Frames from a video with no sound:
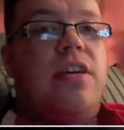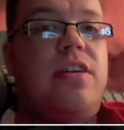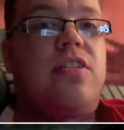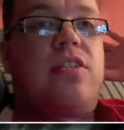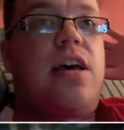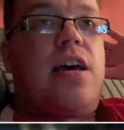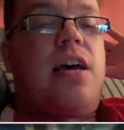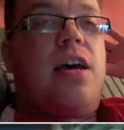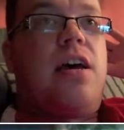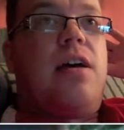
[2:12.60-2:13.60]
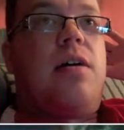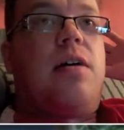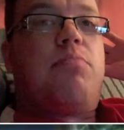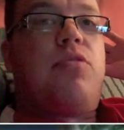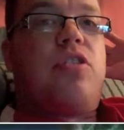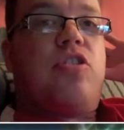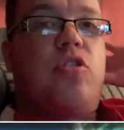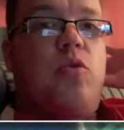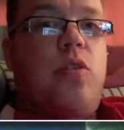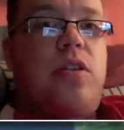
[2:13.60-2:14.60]
is a British
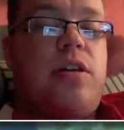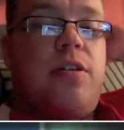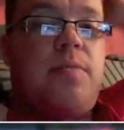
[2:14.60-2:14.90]
author